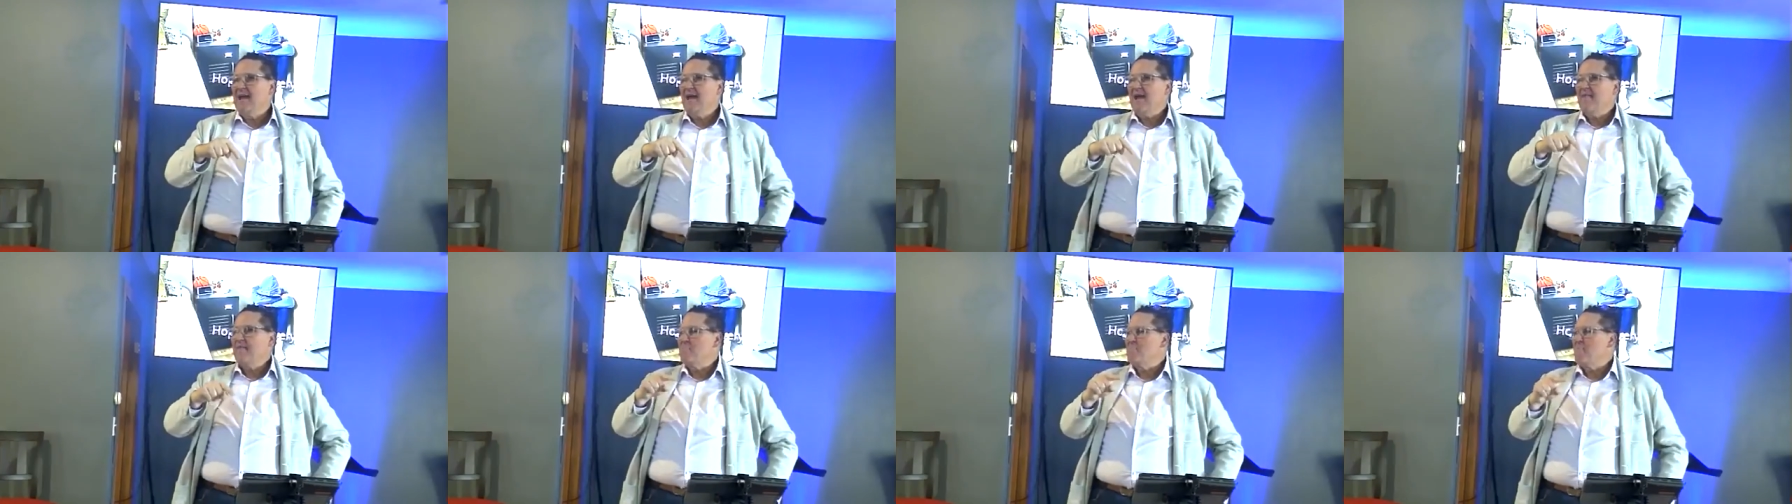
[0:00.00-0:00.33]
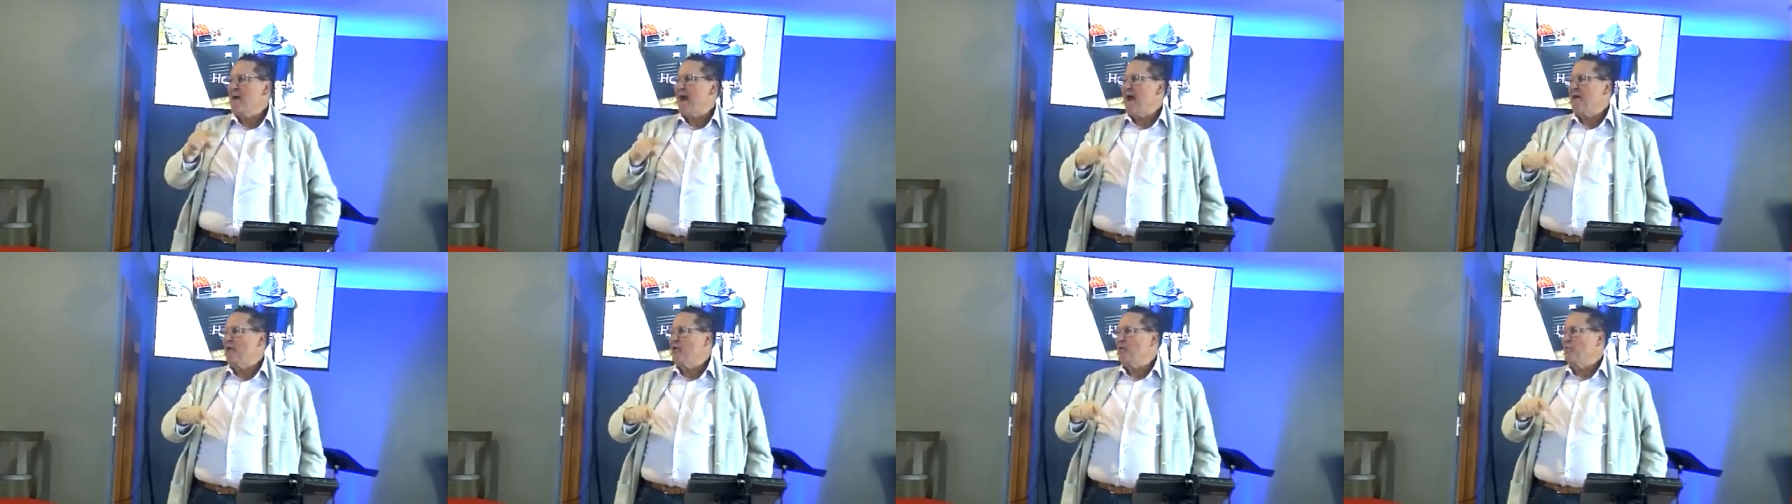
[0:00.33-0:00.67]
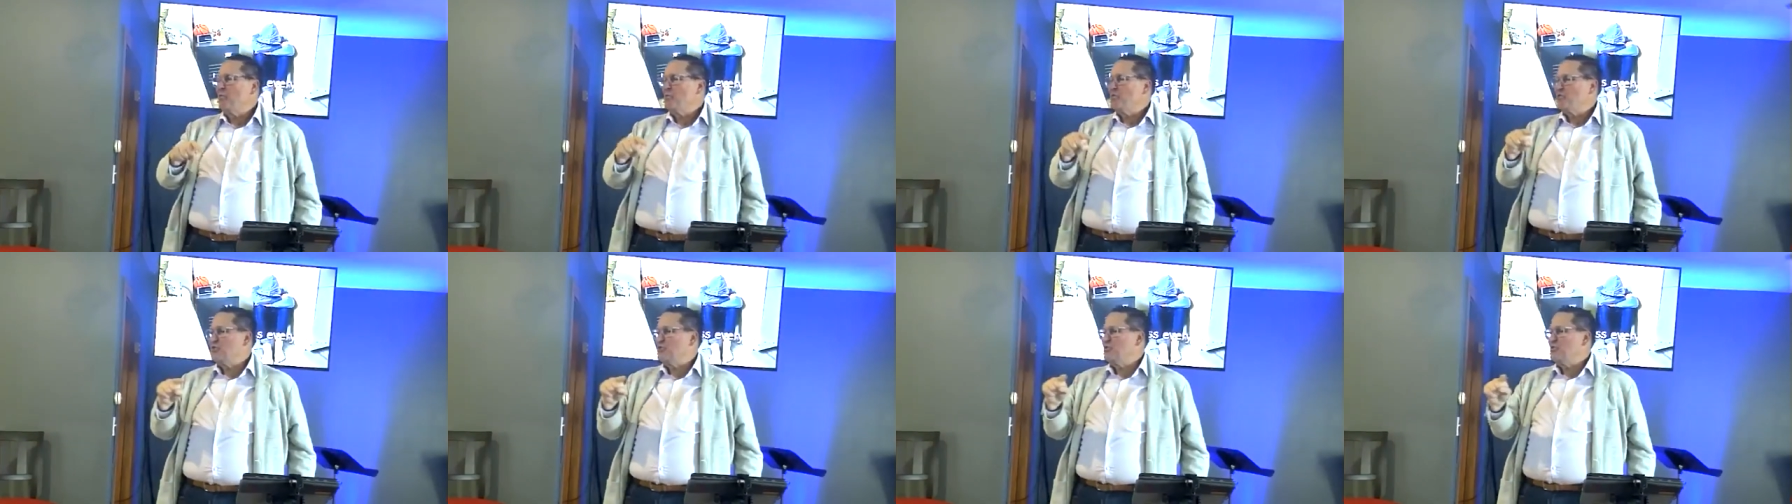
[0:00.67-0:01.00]
and the
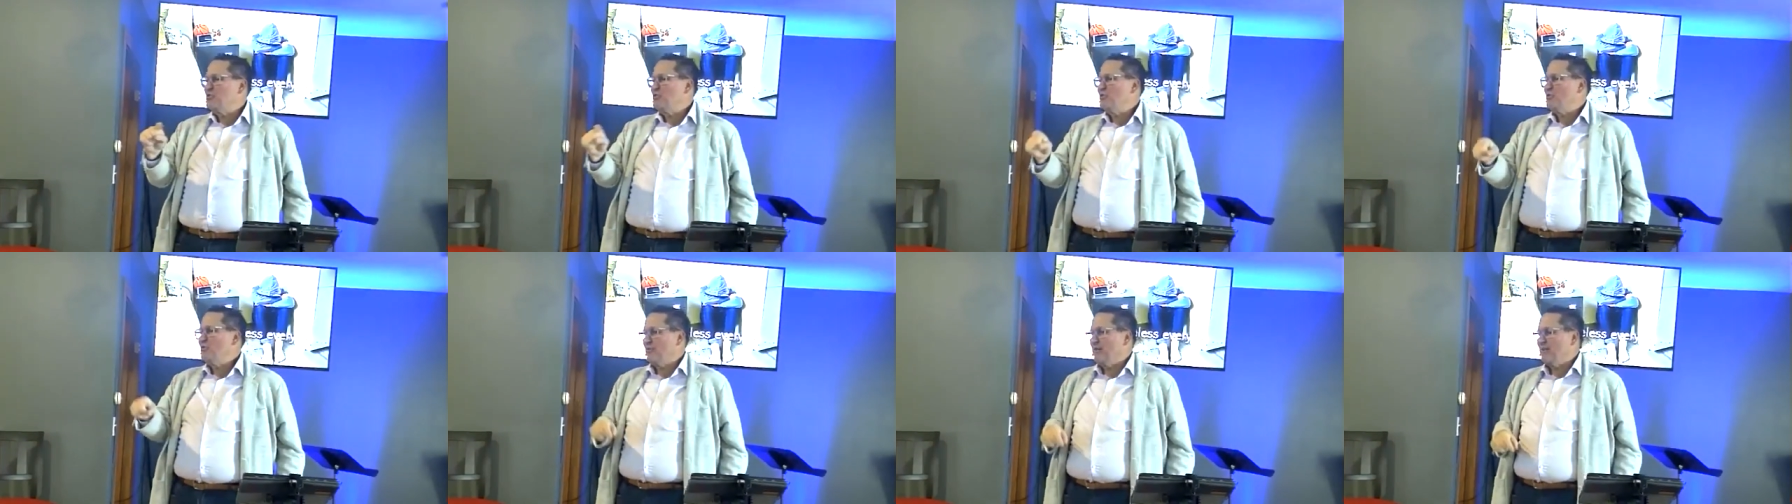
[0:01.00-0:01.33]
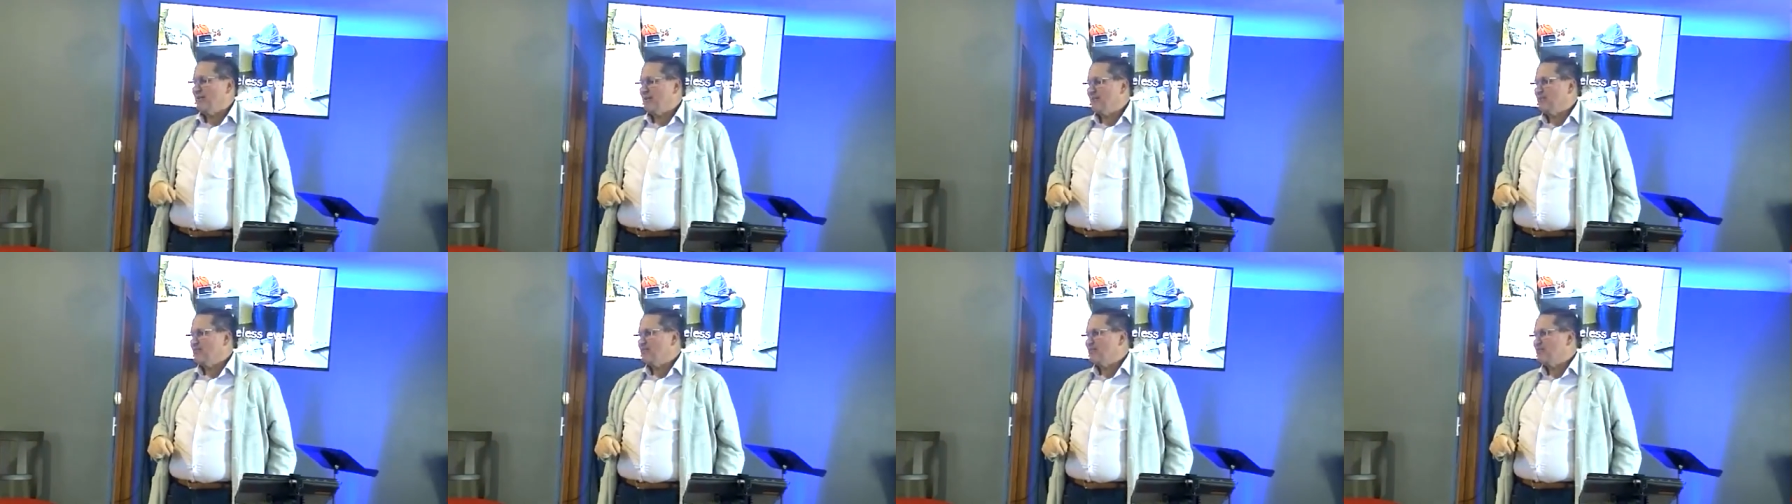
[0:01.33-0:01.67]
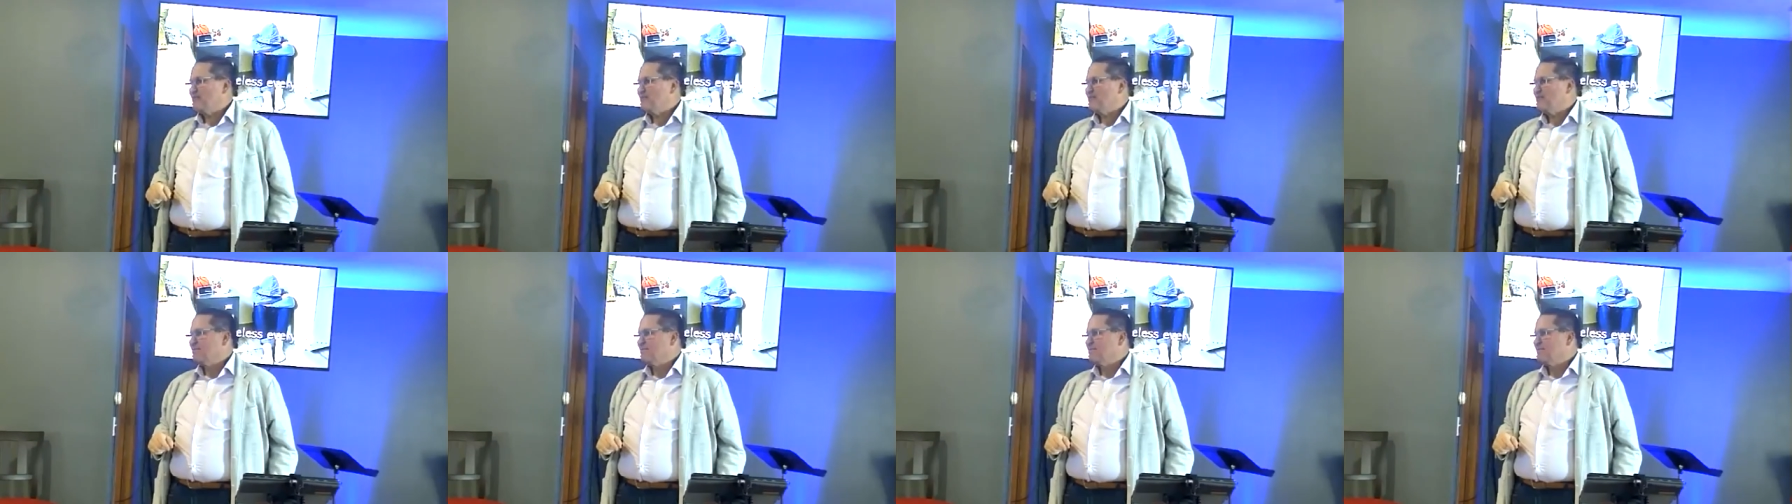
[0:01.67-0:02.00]
manner in which you do
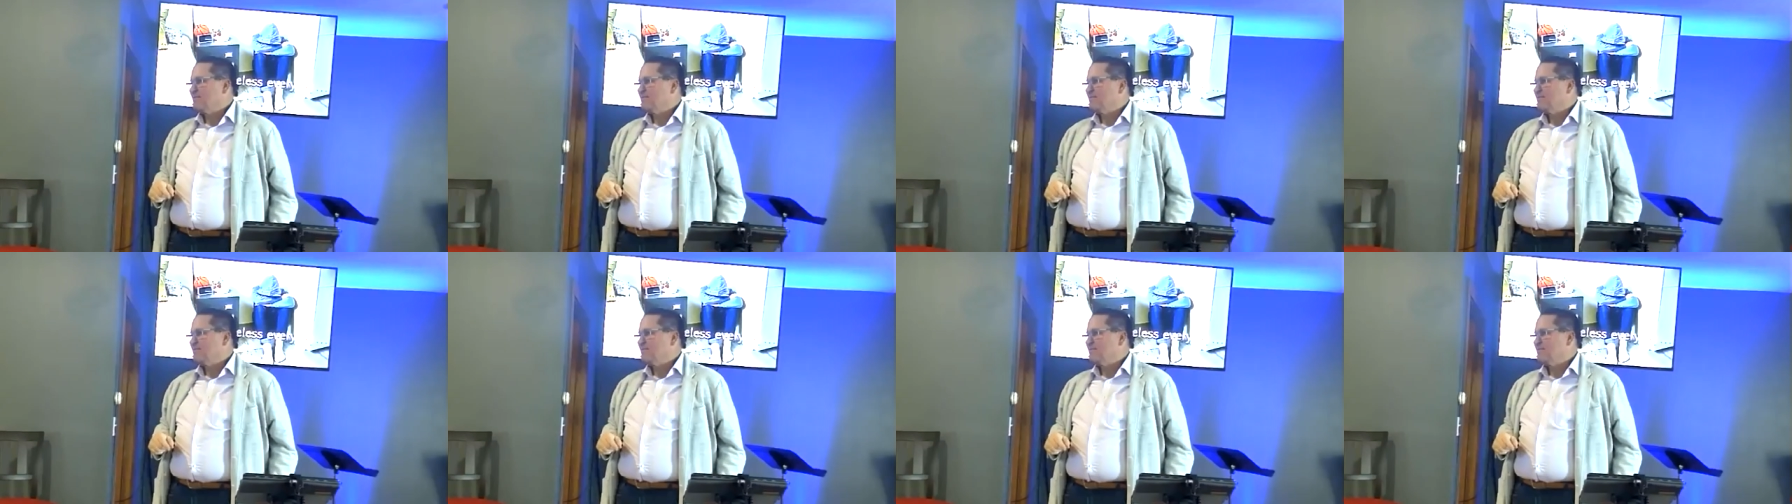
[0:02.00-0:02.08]
things.